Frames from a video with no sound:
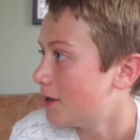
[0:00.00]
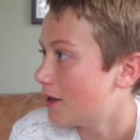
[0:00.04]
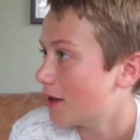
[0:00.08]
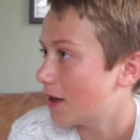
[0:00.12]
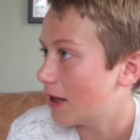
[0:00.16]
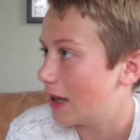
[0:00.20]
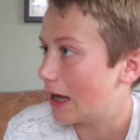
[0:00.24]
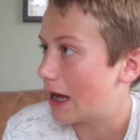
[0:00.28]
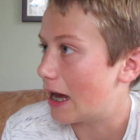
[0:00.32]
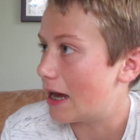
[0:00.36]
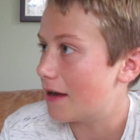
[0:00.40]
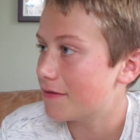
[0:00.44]

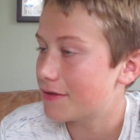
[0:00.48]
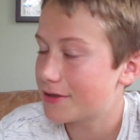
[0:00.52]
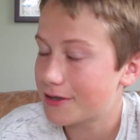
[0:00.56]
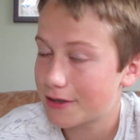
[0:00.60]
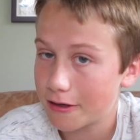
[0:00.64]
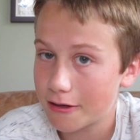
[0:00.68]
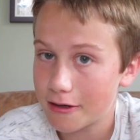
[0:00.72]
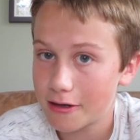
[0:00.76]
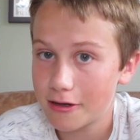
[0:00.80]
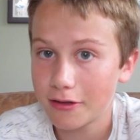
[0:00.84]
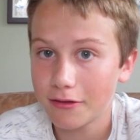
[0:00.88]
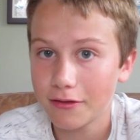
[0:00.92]
Like, I've
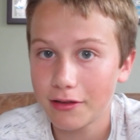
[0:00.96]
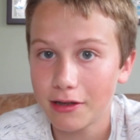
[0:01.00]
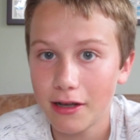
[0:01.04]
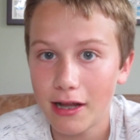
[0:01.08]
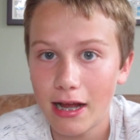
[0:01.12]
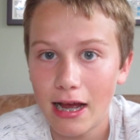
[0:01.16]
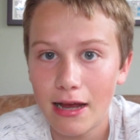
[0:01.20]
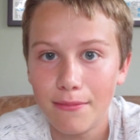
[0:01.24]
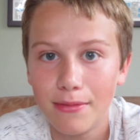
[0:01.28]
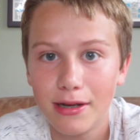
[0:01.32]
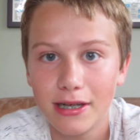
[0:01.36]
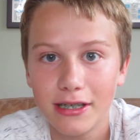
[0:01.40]
started a little
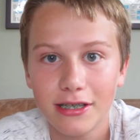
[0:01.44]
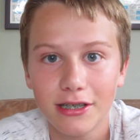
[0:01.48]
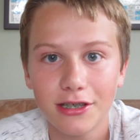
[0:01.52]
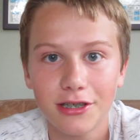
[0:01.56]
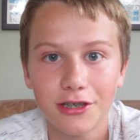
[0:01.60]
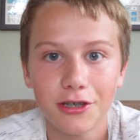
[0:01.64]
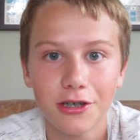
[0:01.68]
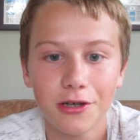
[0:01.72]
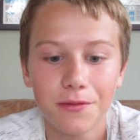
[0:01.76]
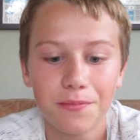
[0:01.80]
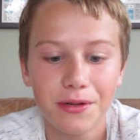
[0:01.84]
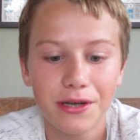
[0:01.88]

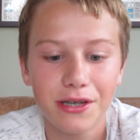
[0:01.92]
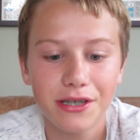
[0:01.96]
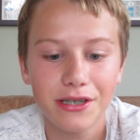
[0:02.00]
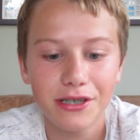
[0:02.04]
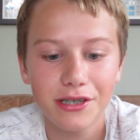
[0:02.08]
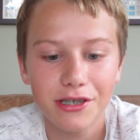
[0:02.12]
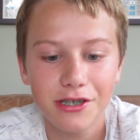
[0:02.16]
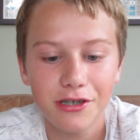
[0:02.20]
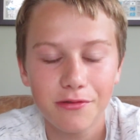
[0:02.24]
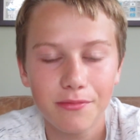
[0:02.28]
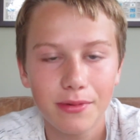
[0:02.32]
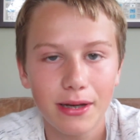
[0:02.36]
iMessage group. It
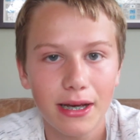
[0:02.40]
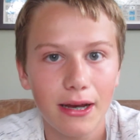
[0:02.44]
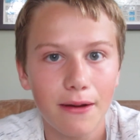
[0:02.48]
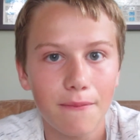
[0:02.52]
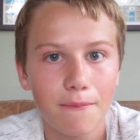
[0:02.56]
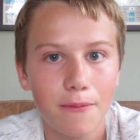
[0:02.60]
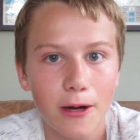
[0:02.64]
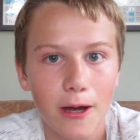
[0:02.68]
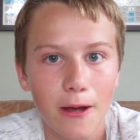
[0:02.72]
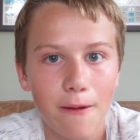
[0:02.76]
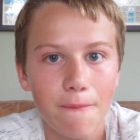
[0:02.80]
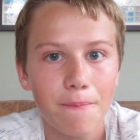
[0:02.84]
isn't too big,
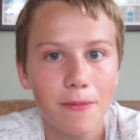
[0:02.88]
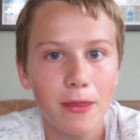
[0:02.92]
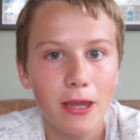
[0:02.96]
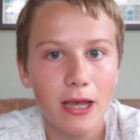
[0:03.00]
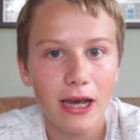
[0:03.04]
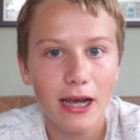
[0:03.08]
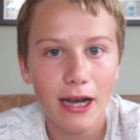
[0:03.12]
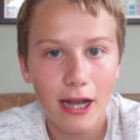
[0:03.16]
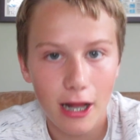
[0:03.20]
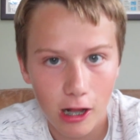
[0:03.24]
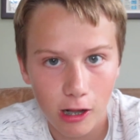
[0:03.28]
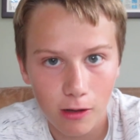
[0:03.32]
but
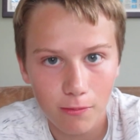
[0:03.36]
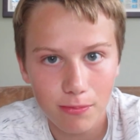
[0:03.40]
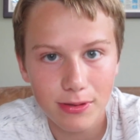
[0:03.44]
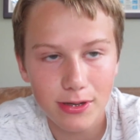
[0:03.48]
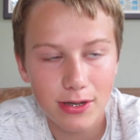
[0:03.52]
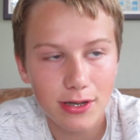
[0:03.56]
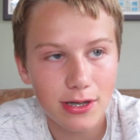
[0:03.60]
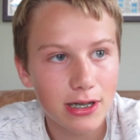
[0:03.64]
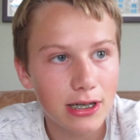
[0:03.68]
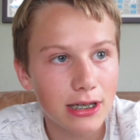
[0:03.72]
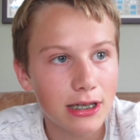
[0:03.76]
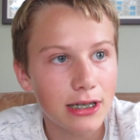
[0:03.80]
it
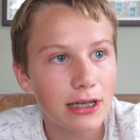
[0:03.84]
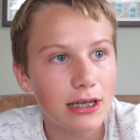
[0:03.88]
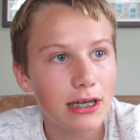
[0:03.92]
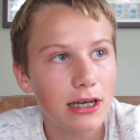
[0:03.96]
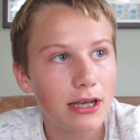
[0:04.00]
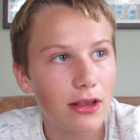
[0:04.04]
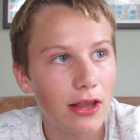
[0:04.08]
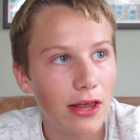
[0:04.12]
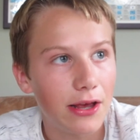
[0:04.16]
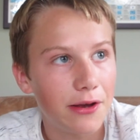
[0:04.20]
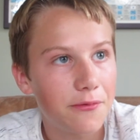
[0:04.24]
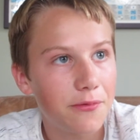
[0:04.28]
helps.
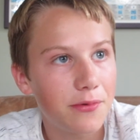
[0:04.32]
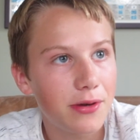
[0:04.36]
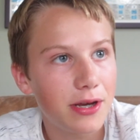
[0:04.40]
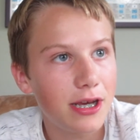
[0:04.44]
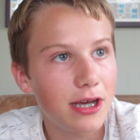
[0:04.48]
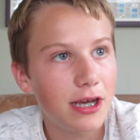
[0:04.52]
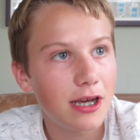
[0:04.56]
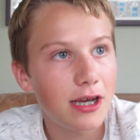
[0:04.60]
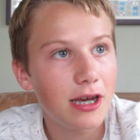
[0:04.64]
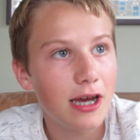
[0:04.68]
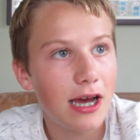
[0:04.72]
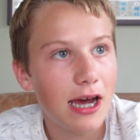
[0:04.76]
Like,
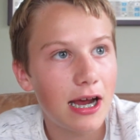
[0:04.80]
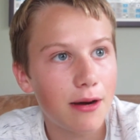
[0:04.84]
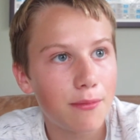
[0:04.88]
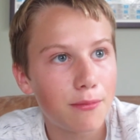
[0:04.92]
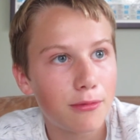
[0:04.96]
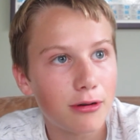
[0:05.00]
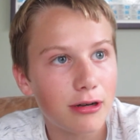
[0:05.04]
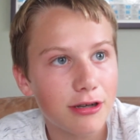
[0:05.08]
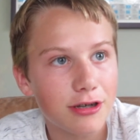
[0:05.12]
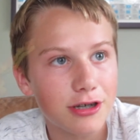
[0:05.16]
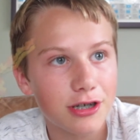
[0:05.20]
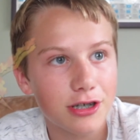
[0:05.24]
we had a
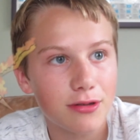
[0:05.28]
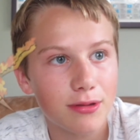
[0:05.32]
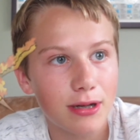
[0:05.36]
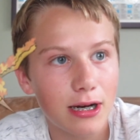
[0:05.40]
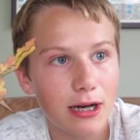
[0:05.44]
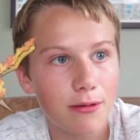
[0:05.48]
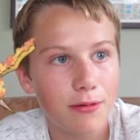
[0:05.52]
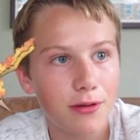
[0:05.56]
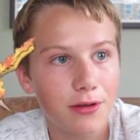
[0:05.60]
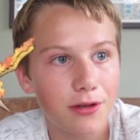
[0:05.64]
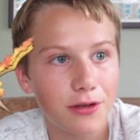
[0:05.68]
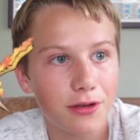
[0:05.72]
Moltres
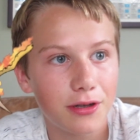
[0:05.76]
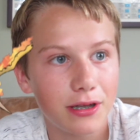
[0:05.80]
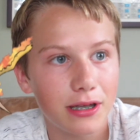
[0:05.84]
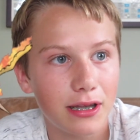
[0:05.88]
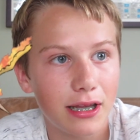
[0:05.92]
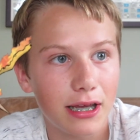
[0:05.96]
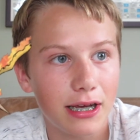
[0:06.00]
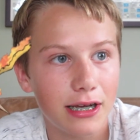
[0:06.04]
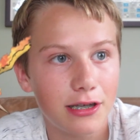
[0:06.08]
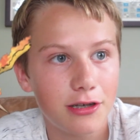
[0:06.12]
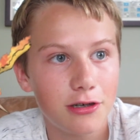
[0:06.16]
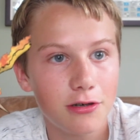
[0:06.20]
raid with only
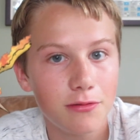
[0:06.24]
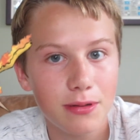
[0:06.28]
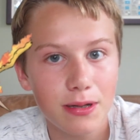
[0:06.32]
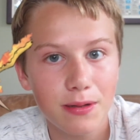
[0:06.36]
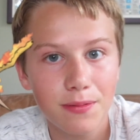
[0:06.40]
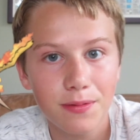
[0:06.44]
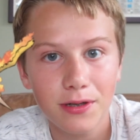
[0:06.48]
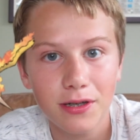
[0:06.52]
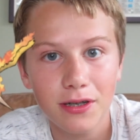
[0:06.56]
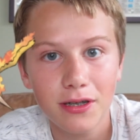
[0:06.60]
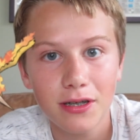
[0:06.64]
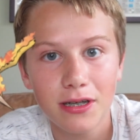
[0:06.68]
like 2
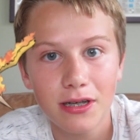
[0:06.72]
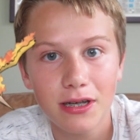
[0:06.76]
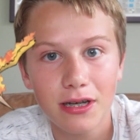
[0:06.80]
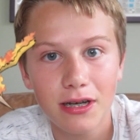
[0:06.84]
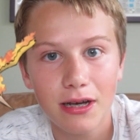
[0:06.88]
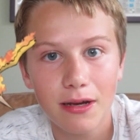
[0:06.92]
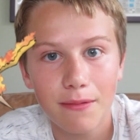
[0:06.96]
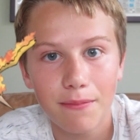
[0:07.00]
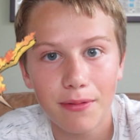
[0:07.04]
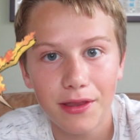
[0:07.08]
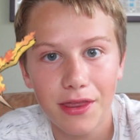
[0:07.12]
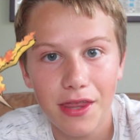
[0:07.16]
people,
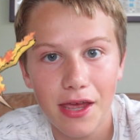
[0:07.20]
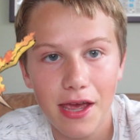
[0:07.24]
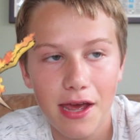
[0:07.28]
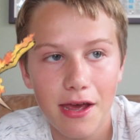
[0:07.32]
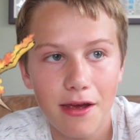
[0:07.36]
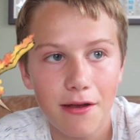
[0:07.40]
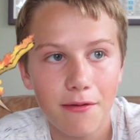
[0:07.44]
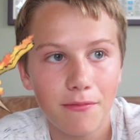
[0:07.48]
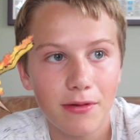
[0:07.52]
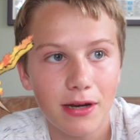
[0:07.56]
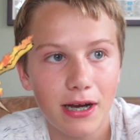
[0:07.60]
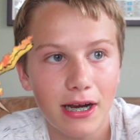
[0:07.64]
but
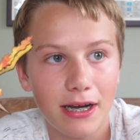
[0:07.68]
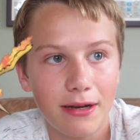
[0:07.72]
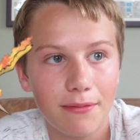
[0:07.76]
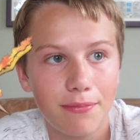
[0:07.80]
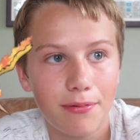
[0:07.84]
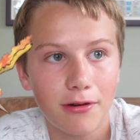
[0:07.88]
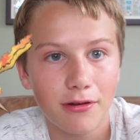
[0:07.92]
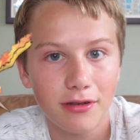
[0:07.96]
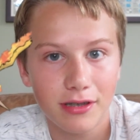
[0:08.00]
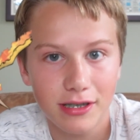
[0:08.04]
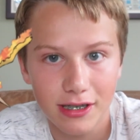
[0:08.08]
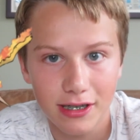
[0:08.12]
then I
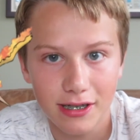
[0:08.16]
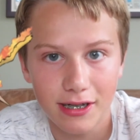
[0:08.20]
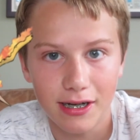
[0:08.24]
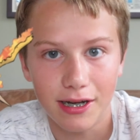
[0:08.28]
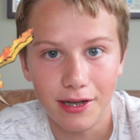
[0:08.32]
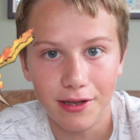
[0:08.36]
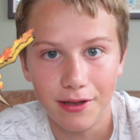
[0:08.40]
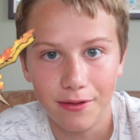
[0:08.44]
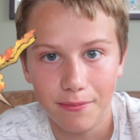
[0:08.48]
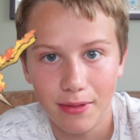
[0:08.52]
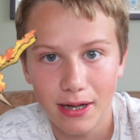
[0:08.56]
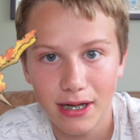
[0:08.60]
posted it
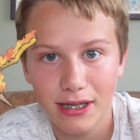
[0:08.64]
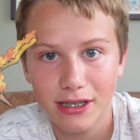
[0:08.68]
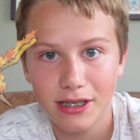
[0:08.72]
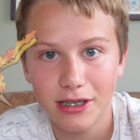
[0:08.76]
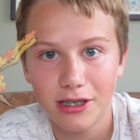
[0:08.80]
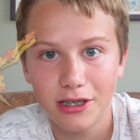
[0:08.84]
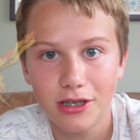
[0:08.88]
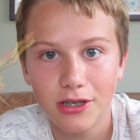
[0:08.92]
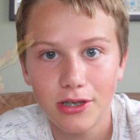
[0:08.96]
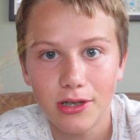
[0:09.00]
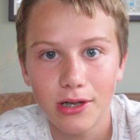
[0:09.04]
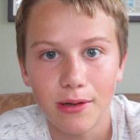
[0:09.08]
on the
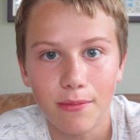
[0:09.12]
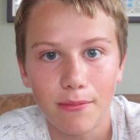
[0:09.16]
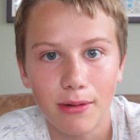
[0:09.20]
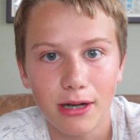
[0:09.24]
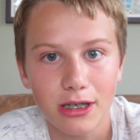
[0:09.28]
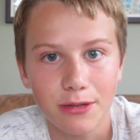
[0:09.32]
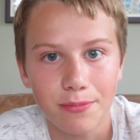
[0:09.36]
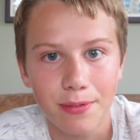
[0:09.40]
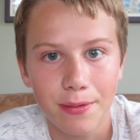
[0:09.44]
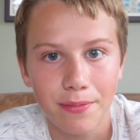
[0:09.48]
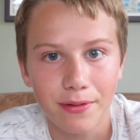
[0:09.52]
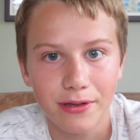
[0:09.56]
message and a
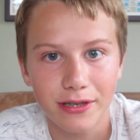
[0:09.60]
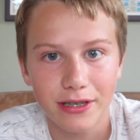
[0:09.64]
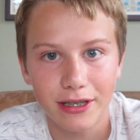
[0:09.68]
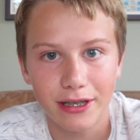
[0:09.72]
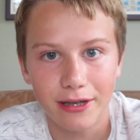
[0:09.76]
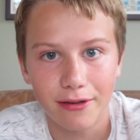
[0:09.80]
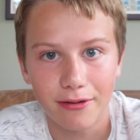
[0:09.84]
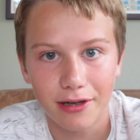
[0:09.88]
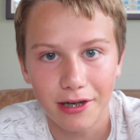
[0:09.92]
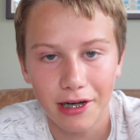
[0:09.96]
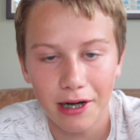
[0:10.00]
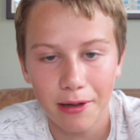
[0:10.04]
bunch of people said
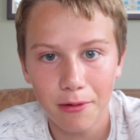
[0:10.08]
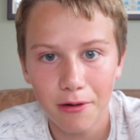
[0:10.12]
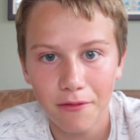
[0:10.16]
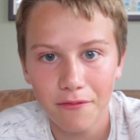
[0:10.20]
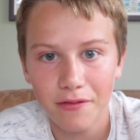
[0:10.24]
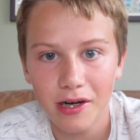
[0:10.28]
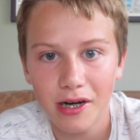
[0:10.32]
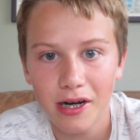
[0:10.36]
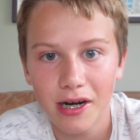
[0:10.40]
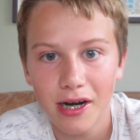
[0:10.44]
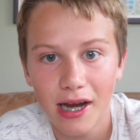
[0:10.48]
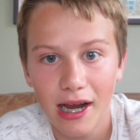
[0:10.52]
they were going to come
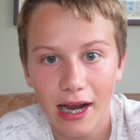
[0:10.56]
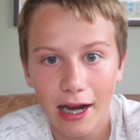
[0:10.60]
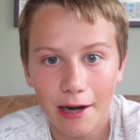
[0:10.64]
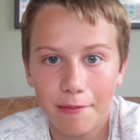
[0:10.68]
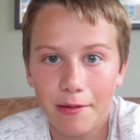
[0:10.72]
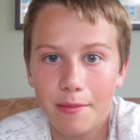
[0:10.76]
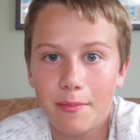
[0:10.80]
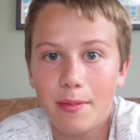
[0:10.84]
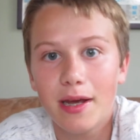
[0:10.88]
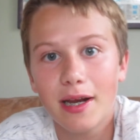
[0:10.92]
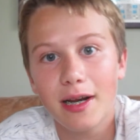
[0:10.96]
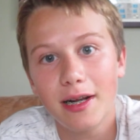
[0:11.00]
over, and
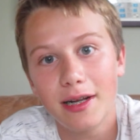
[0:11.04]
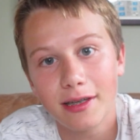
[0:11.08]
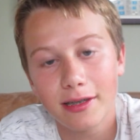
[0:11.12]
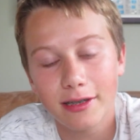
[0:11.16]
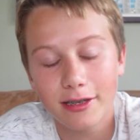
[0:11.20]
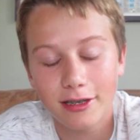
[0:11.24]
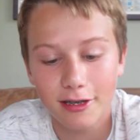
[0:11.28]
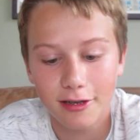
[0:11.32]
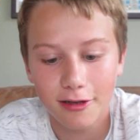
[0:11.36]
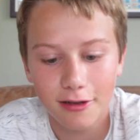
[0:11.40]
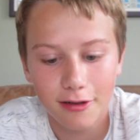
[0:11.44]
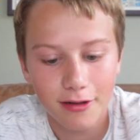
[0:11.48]
we beat it.
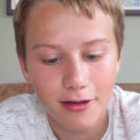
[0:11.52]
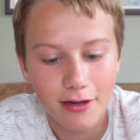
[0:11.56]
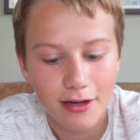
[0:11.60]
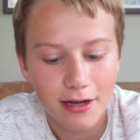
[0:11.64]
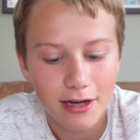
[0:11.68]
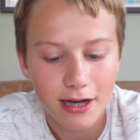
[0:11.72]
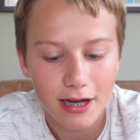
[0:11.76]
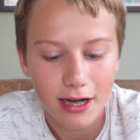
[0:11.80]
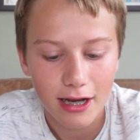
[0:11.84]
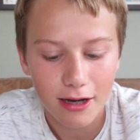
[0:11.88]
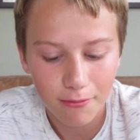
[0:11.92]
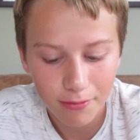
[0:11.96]
So
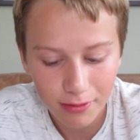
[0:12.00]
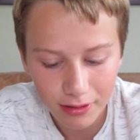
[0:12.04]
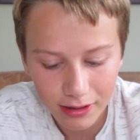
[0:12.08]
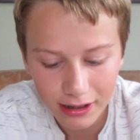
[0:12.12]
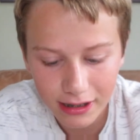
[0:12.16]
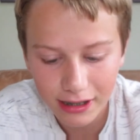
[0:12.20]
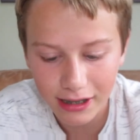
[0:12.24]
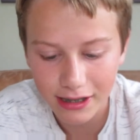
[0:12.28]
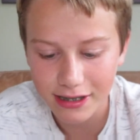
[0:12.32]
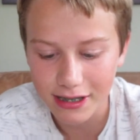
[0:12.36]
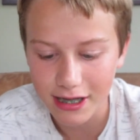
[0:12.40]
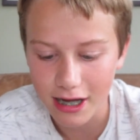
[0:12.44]
it really
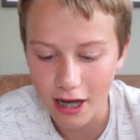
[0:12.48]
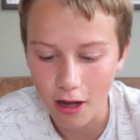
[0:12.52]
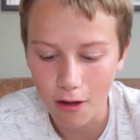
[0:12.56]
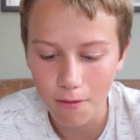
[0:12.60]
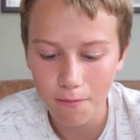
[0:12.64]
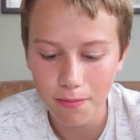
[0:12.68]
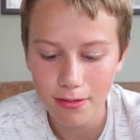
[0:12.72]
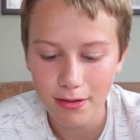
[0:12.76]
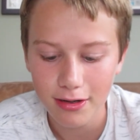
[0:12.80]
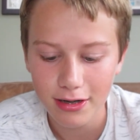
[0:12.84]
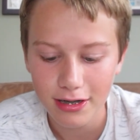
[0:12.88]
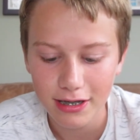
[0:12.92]
does
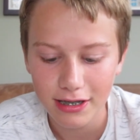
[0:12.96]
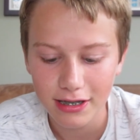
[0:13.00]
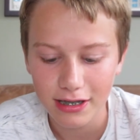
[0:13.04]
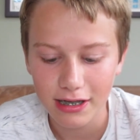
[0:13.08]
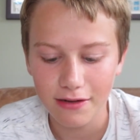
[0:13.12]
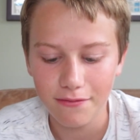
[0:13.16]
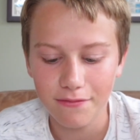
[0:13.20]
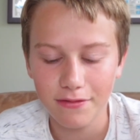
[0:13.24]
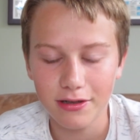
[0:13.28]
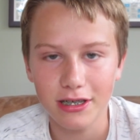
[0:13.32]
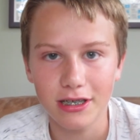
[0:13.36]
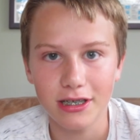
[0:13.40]
help,
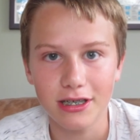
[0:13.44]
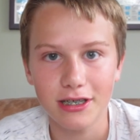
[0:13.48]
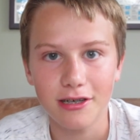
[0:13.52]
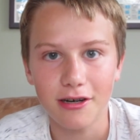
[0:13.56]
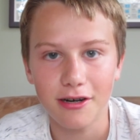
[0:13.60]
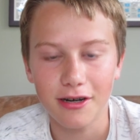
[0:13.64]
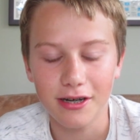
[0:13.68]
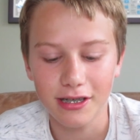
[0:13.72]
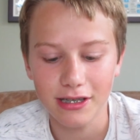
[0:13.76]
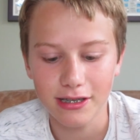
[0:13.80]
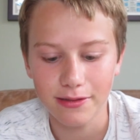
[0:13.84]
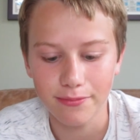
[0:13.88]
even just
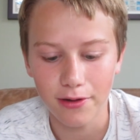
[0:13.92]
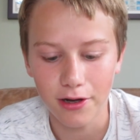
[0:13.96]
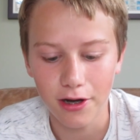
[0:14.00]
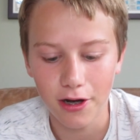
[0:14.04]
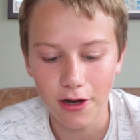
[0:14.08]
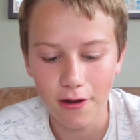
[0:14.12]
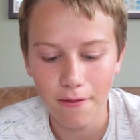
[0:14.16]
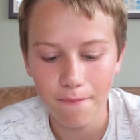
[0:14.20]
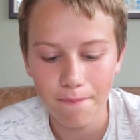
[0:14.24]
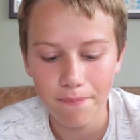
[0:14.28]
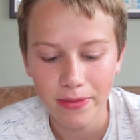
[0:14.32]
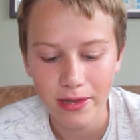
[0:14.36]
starting
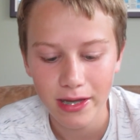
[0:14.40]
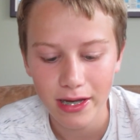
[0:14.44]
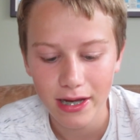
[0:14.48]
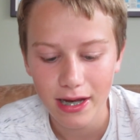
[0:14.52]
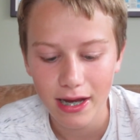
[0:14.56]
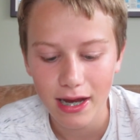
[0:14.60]
small.